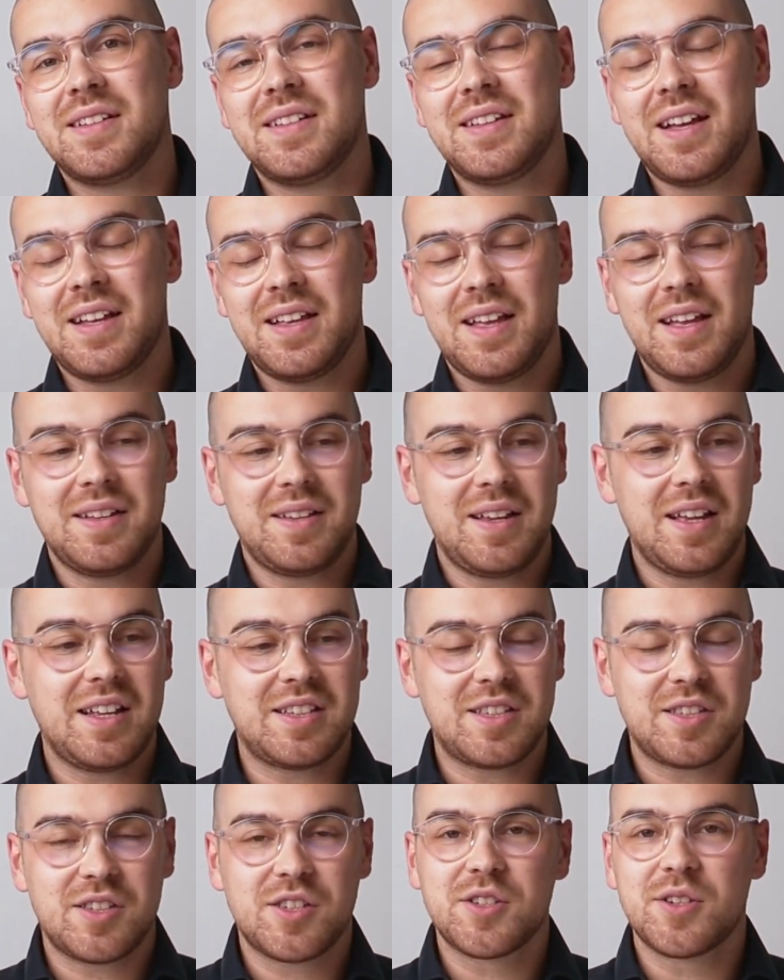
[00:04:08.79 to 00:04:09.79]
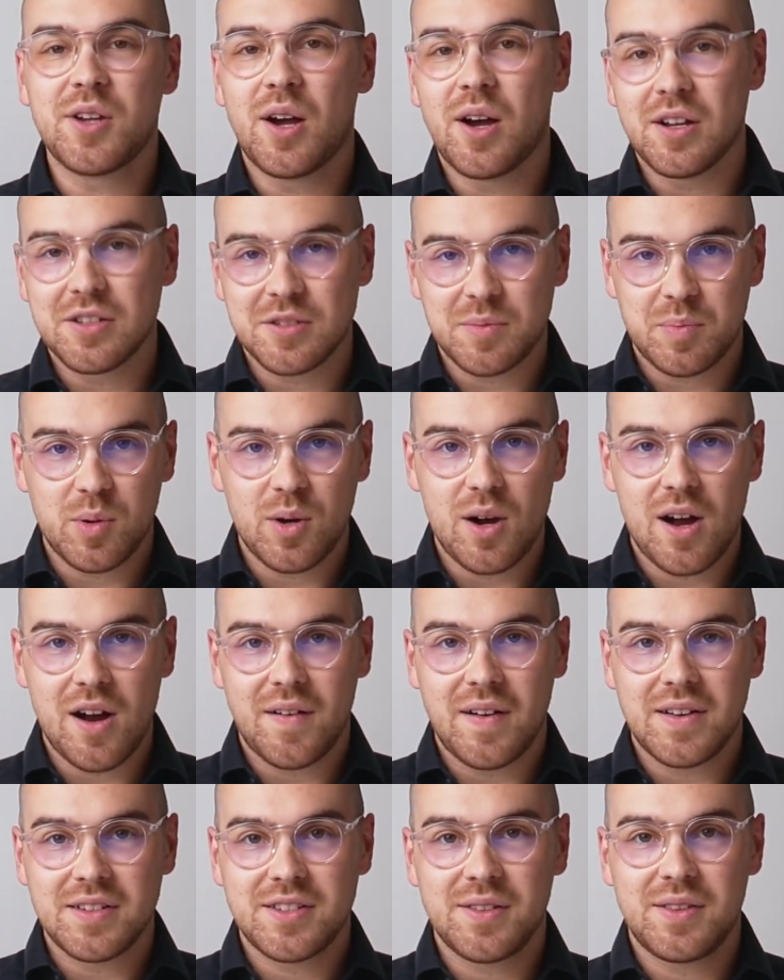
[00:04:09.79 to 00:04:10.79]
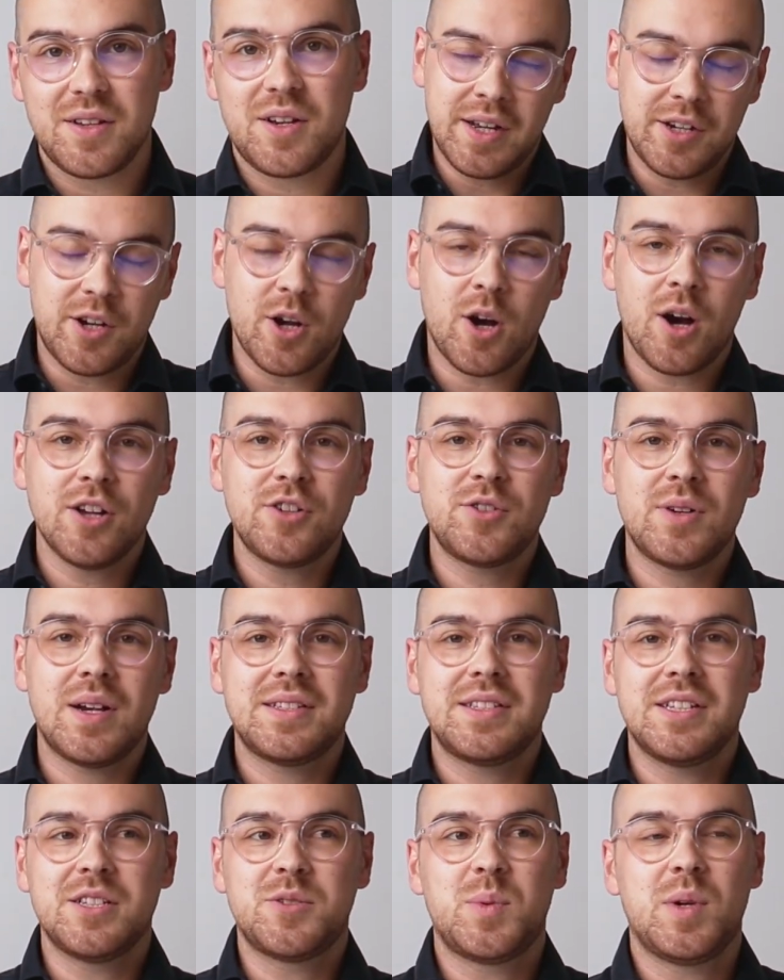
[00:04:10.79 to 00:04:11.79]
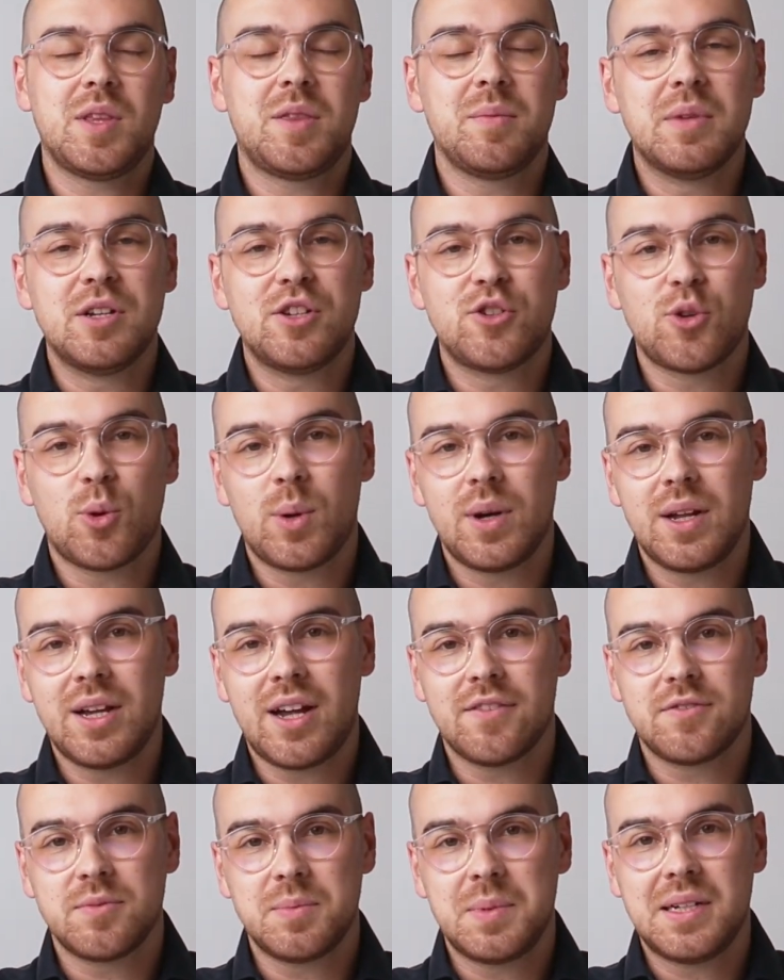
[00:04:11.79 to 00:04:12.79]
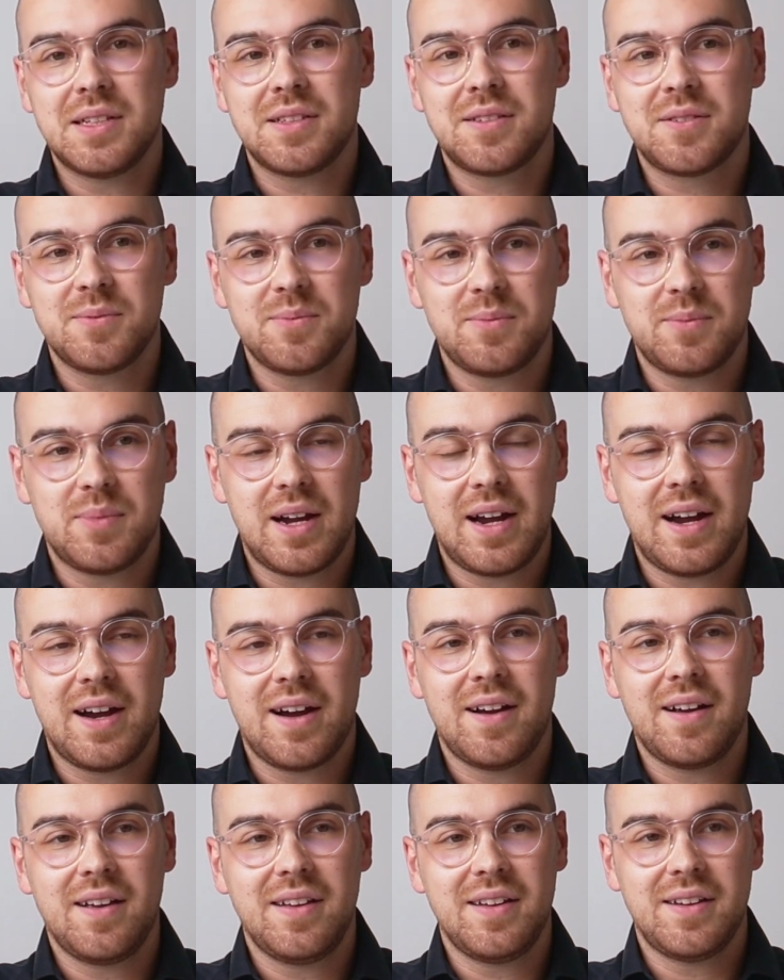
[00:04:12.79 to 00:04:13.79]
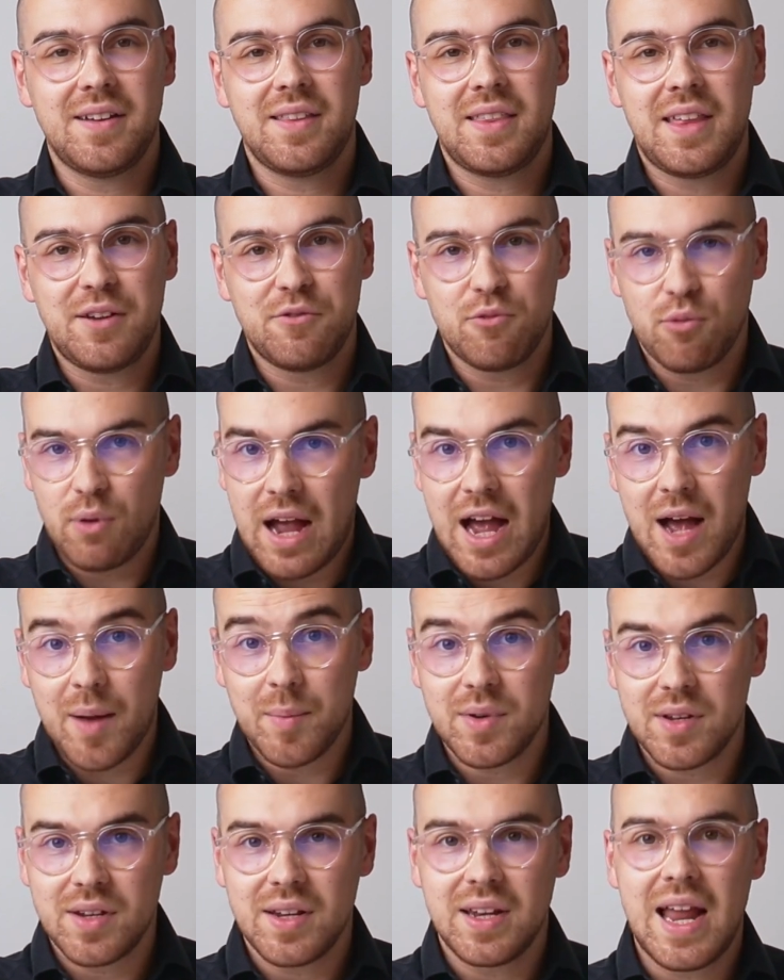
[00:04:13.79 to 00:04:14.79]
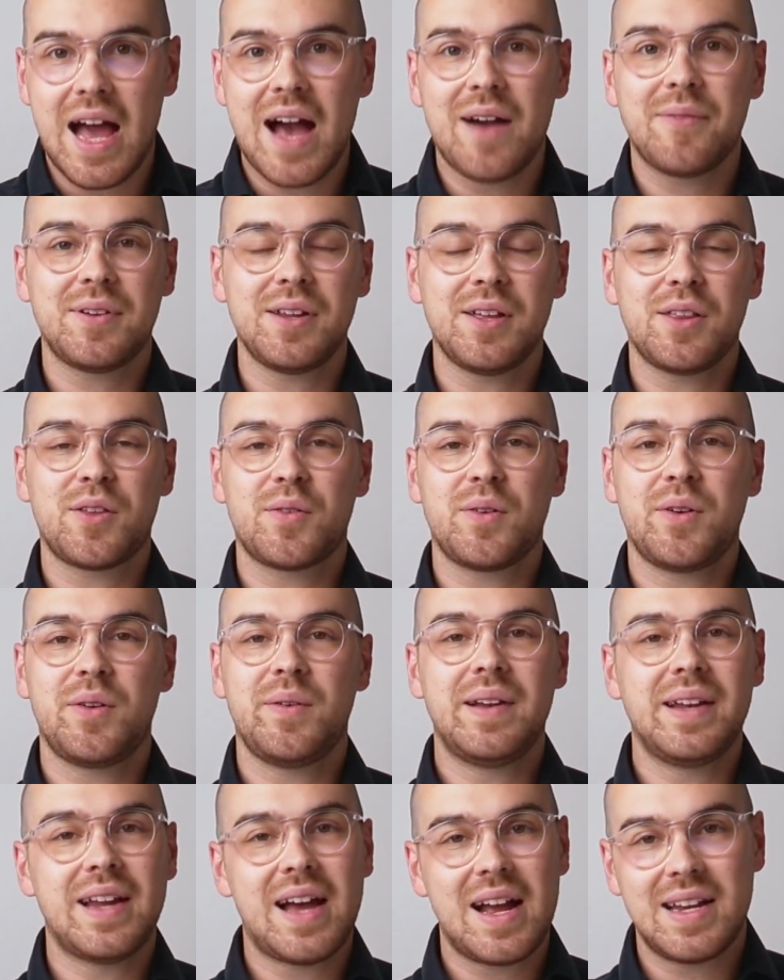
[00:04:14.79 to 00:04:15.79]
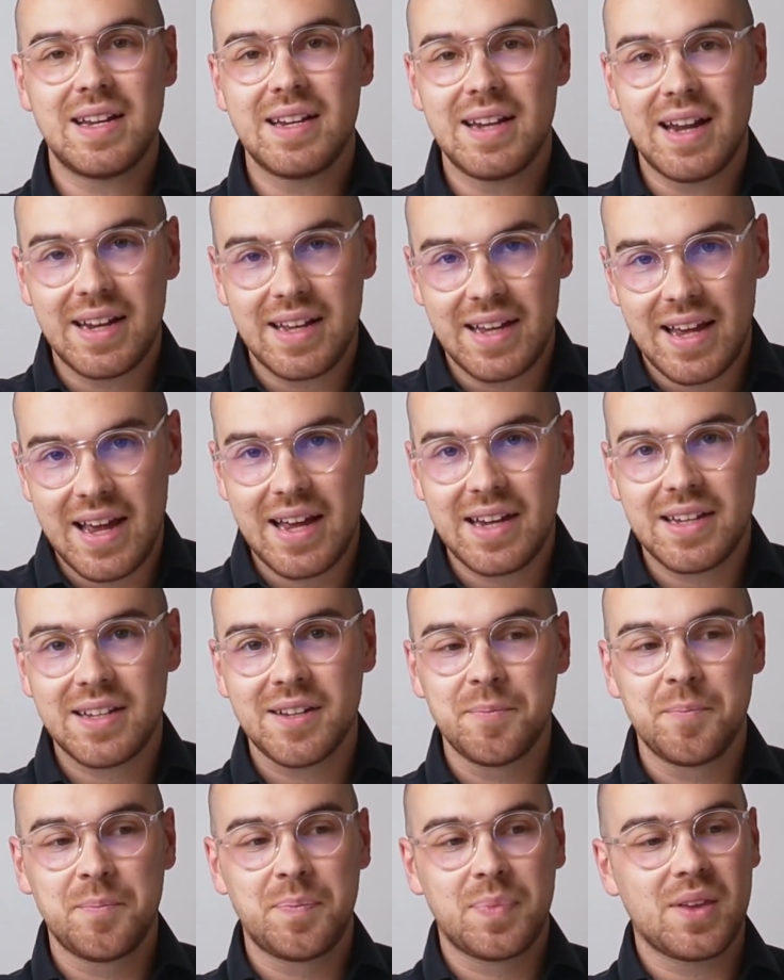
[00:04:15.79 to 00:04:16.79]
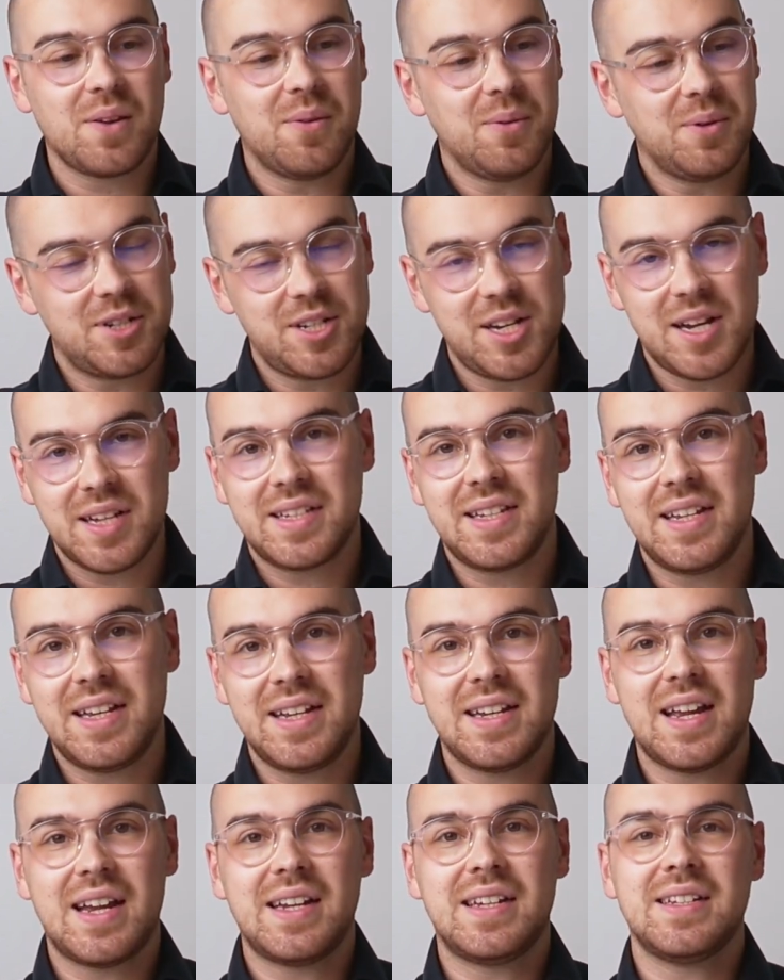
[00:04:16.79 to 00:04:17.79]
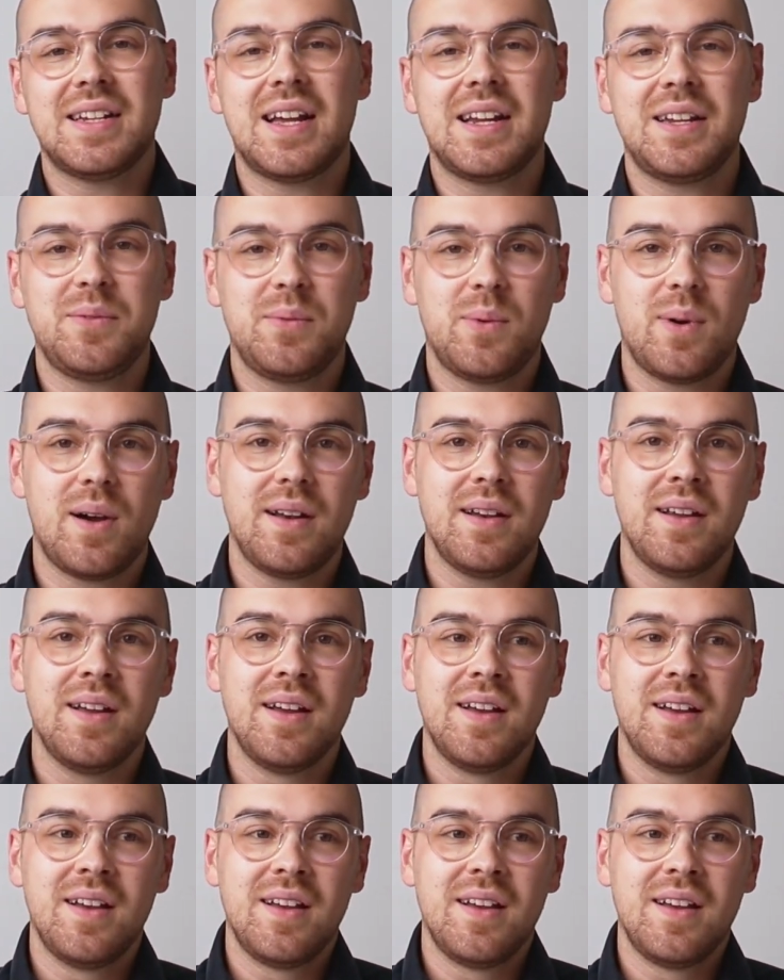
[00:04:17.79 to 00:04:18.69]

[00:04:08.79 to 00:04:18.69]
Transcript: It stalls progress. So you can contrast this with majority governments where they rammed NAFTA through in 1988 or GST in 1991.